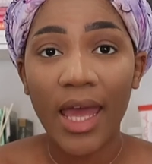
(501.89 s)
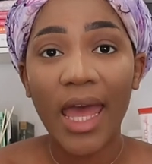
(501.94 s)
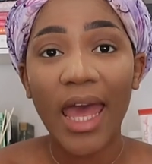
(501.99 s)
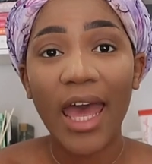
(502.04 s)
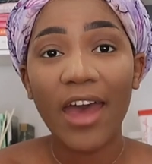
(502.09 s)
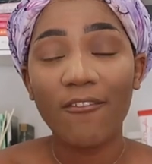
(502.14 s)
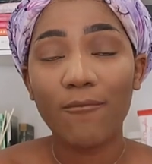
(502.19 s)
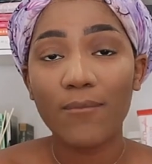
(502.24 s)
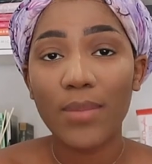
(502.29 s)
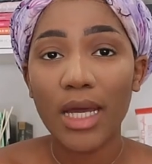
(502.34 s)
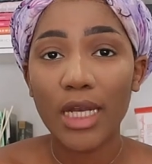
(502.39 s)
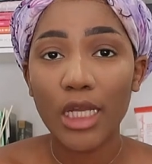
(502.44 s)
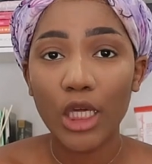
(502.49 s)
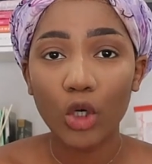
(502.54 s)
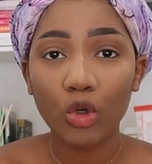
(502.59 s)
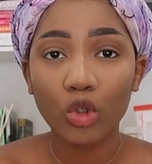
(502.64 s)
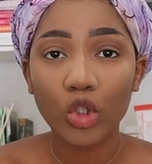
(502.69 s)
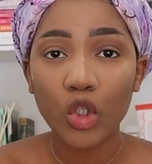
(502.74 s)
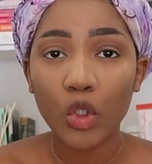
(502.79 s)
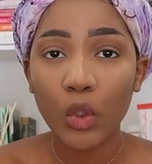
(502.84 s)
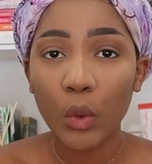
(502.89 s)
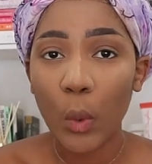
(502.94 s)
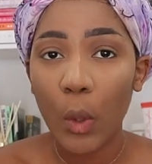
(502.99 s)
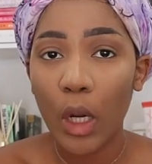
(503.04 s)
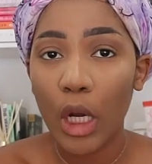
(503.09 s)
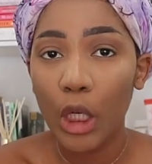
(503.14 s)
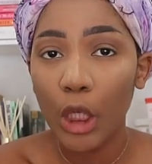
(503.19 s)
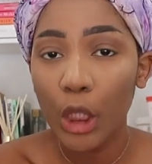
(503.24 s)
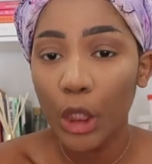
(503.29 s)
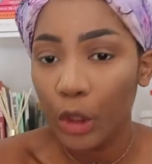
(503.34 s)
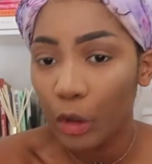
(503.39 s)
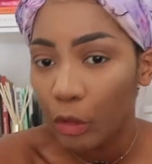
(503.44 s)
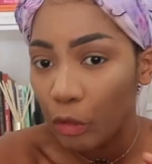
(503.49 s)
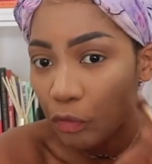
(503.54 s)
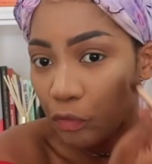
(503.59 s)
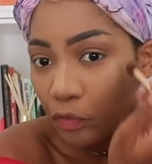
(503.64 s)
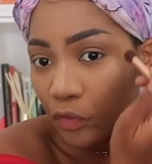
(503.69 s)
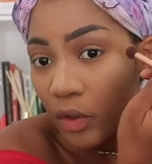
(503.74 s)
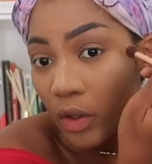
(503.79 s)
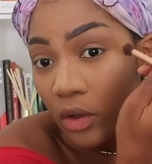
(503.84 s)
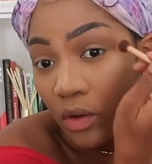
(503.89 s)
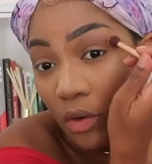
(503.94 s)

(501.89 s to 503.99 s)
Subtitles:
Have money or true love?